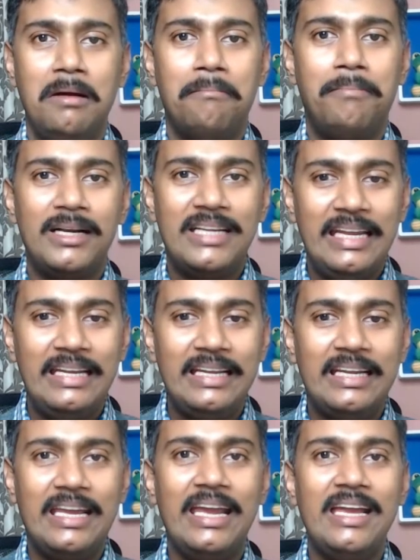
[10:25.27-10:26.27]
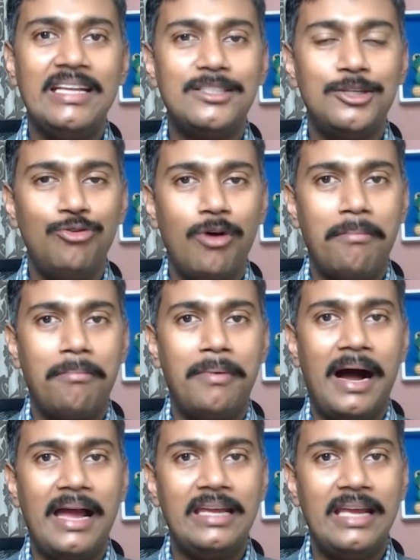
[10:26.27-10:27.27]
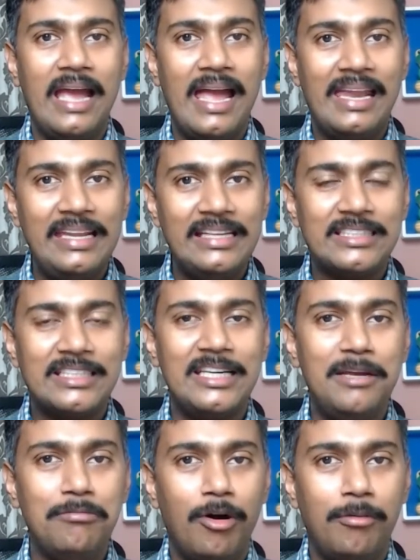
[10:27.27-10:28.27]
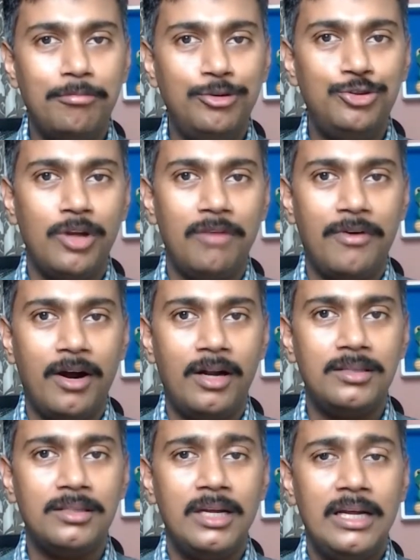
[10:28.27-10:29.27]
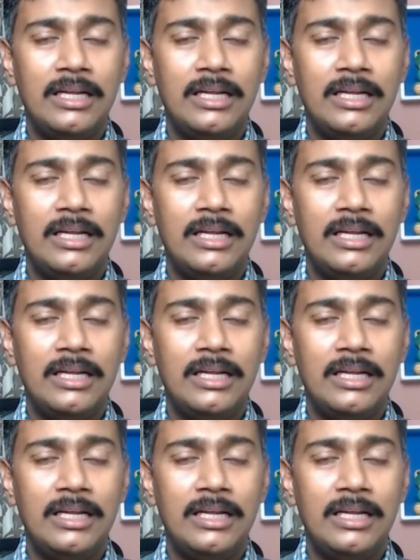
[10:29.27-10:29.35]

But in case you are buying any scheme or mutual funds,